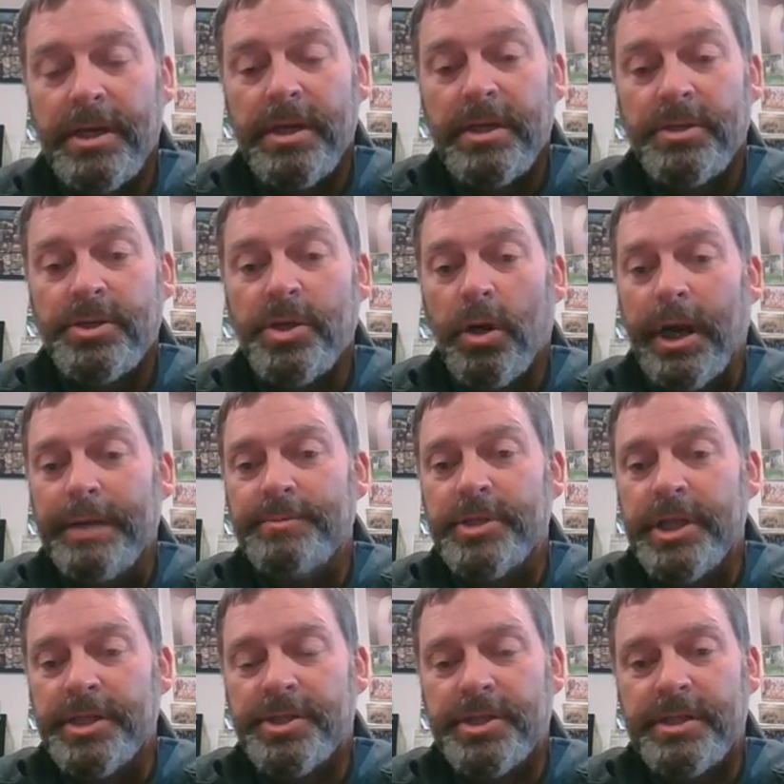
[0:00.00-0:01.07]
So
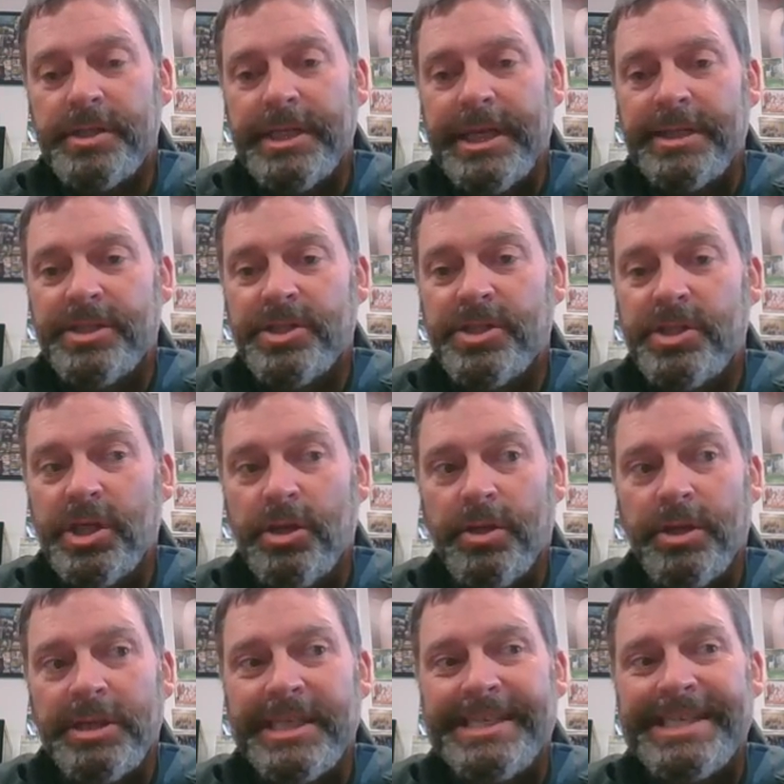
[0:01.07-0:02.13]
it's
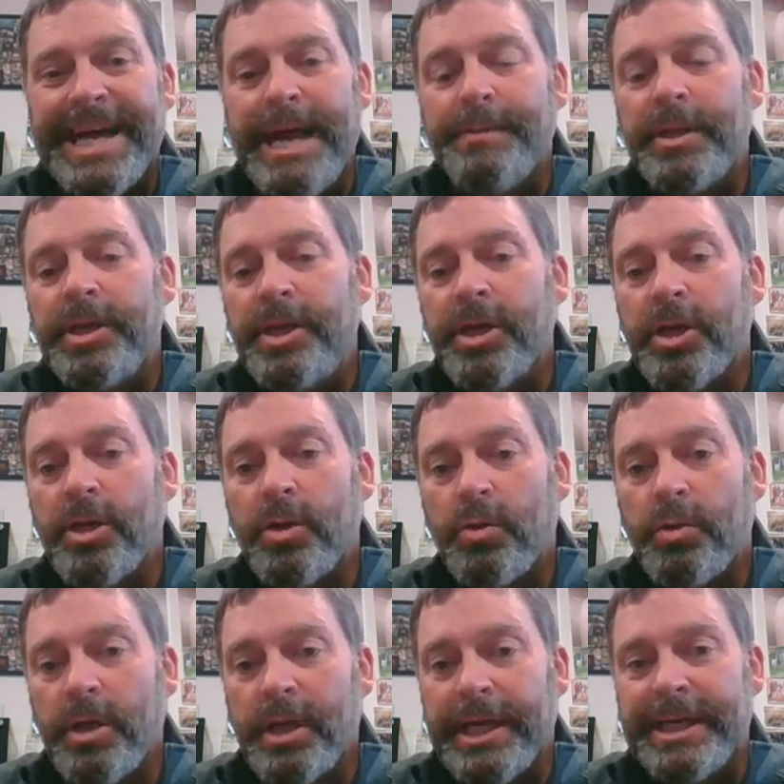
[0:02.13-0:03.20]
the time of the year,
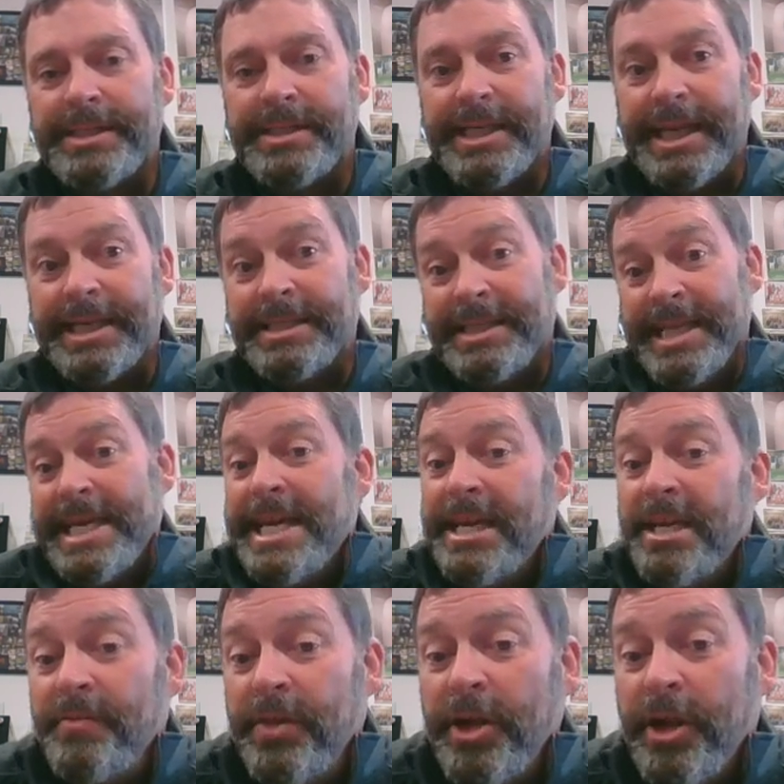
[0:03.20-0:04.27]
really, it's the
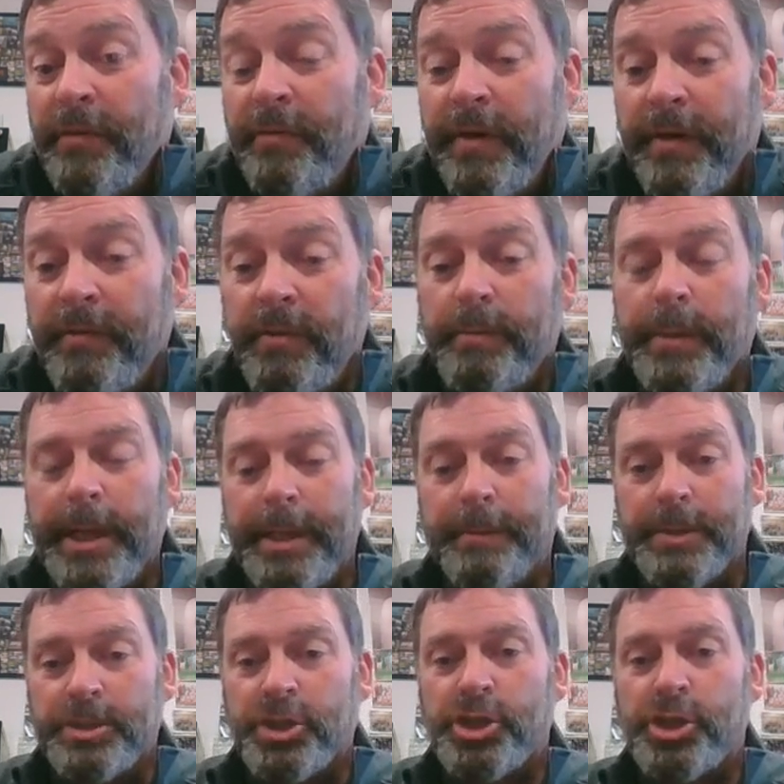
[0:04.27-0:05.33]
end of the year for everybody
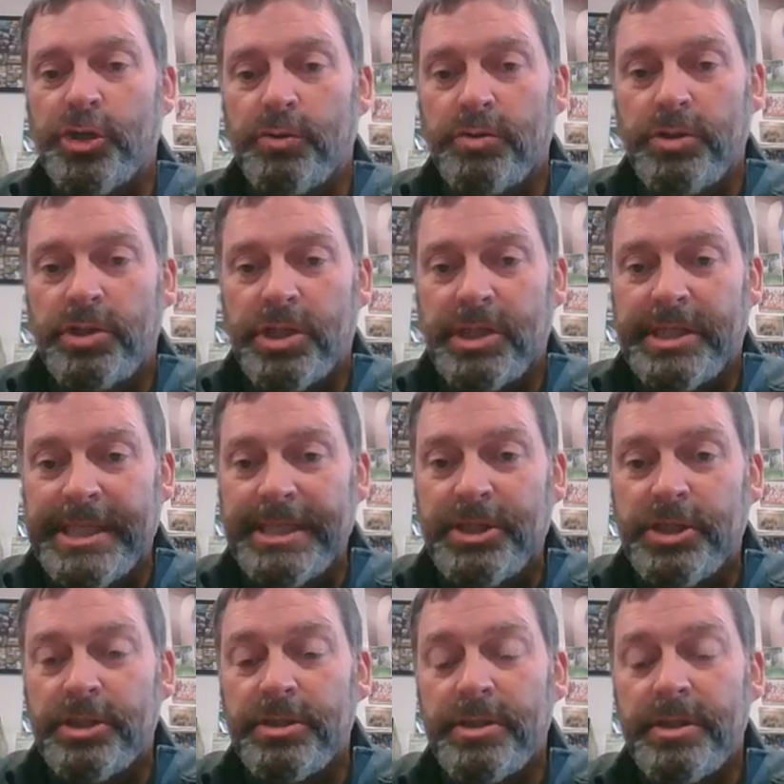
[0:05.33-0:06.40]
but students and
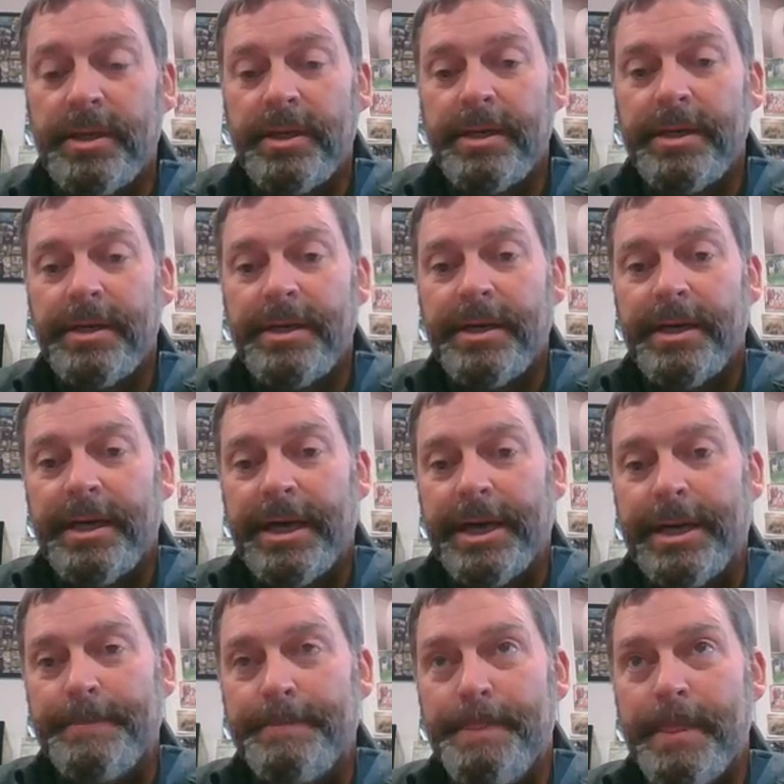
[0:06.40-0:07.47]
teachers.
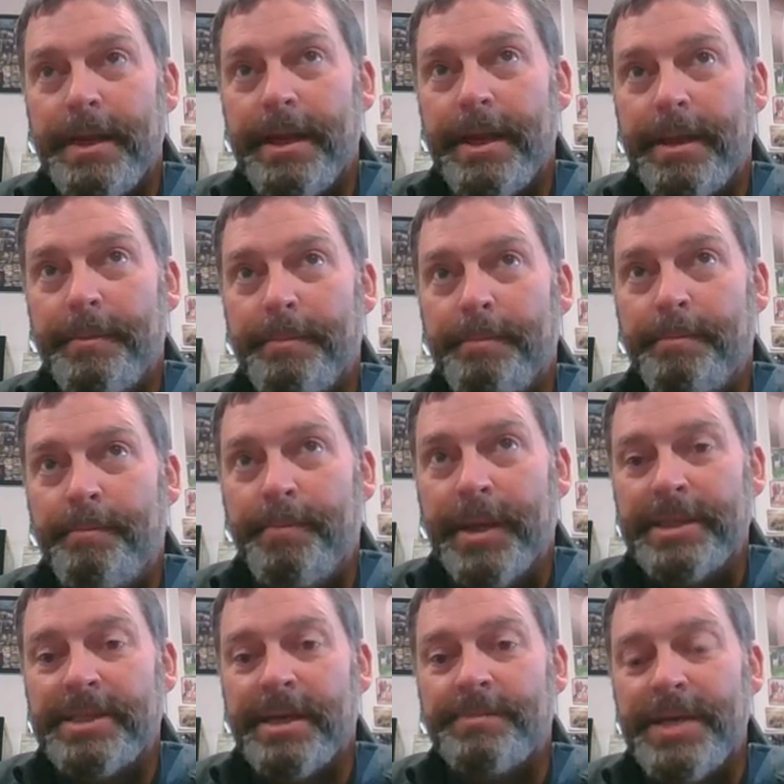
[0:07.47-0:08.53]

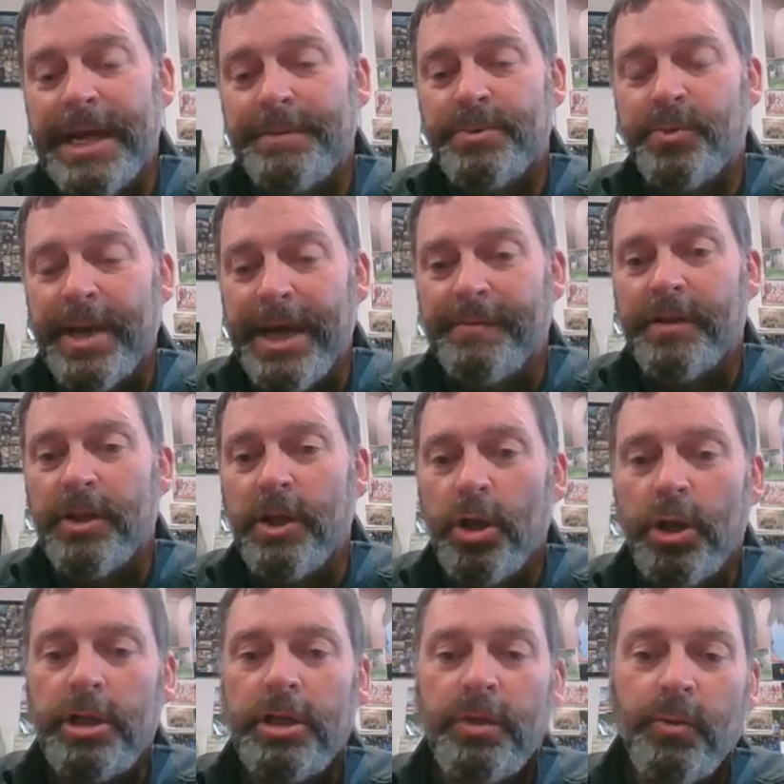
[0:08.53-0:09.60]
But sometimes we have a
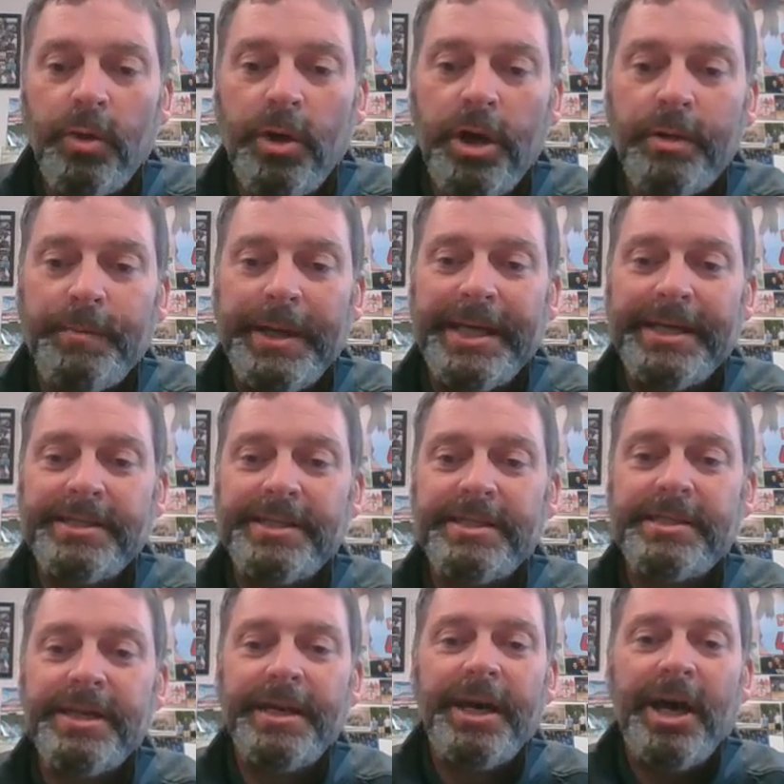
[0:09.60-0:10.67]
lull in work because
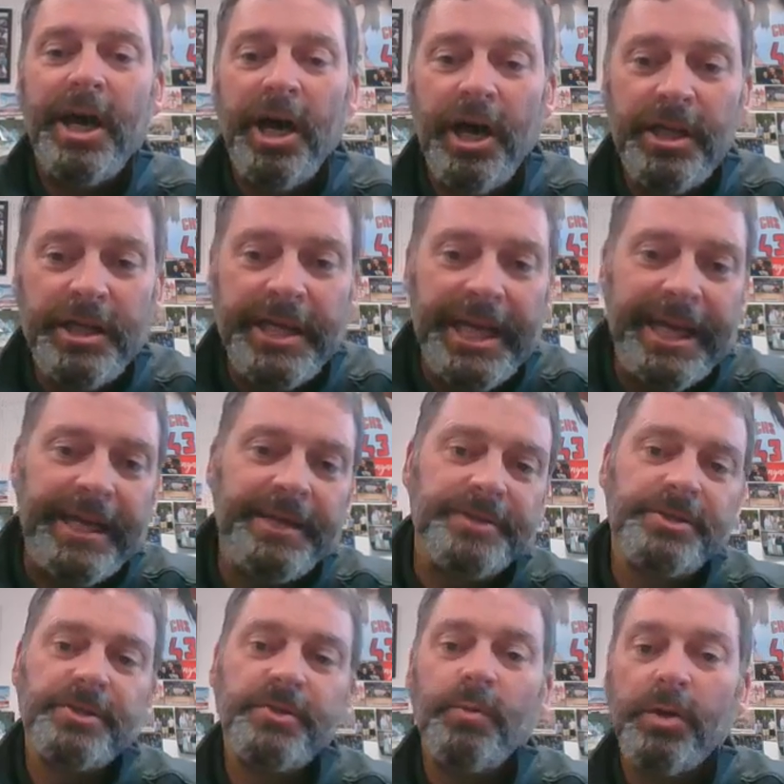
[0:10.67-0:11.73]
it's
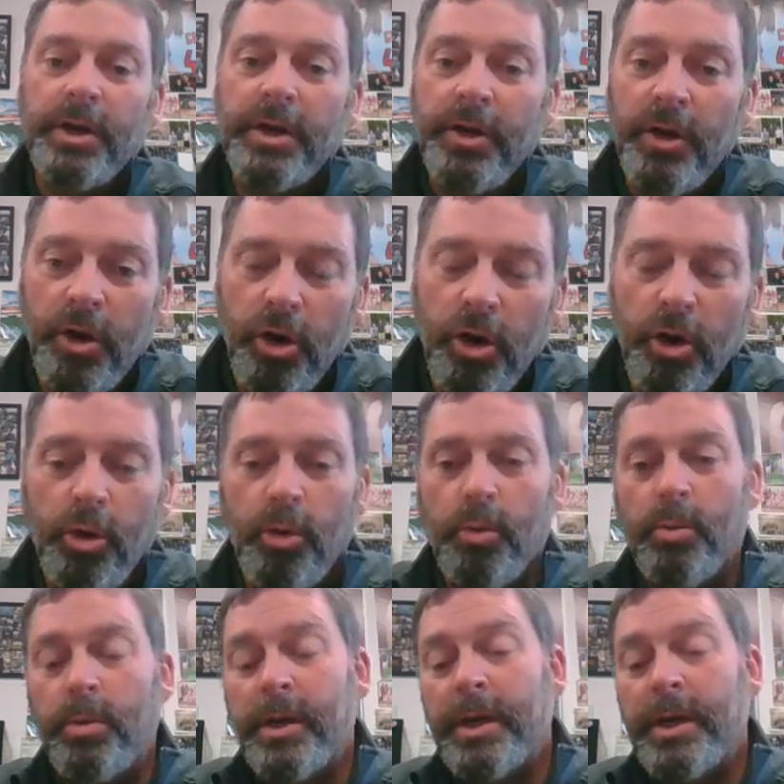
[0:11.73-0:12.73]
holidays and we're at home.